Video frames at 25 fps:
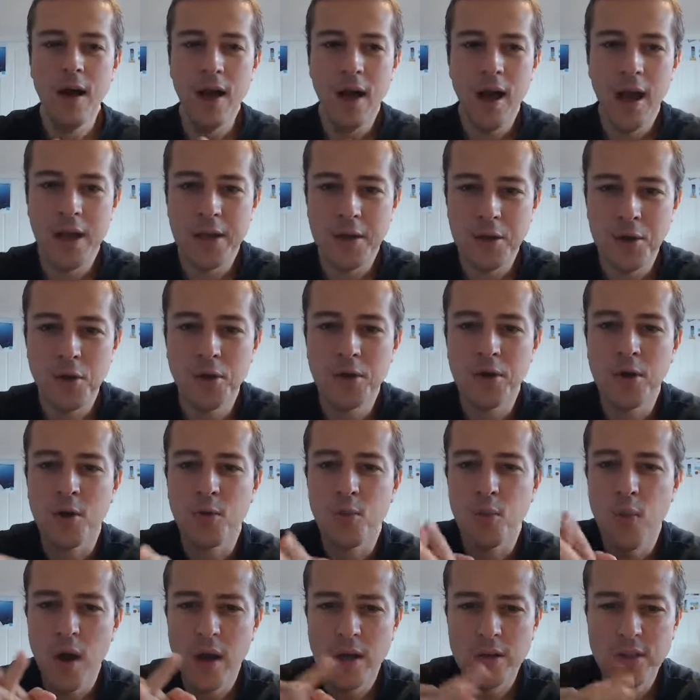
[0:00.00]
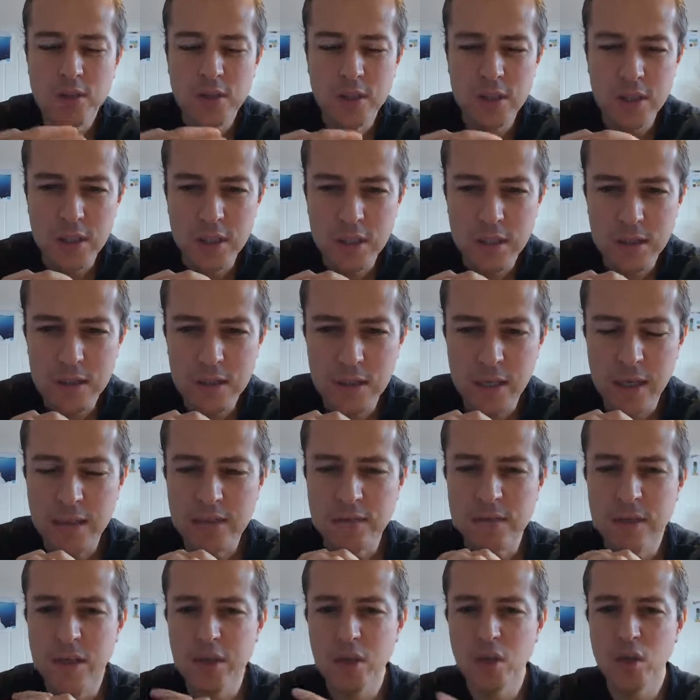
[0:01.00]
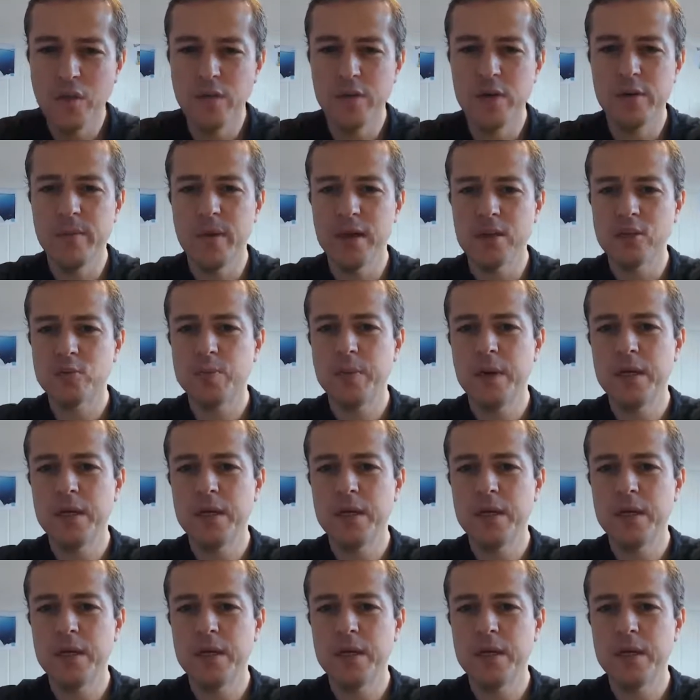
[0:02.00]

I know you're watching, and thank you very much,